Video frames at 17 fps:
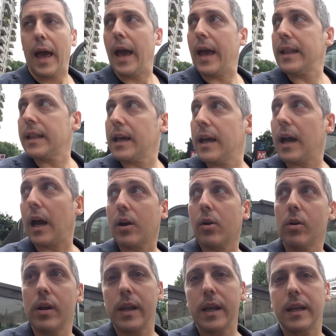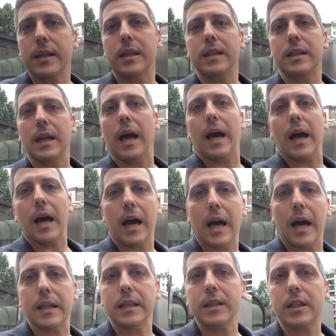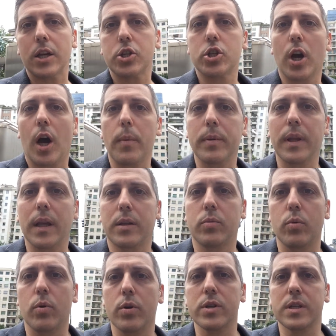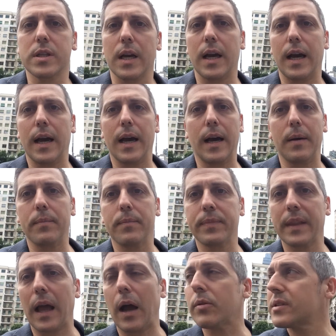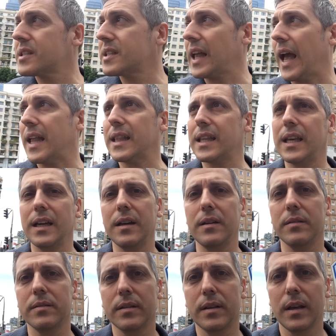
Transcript: and a colleague did a job that was outstanding,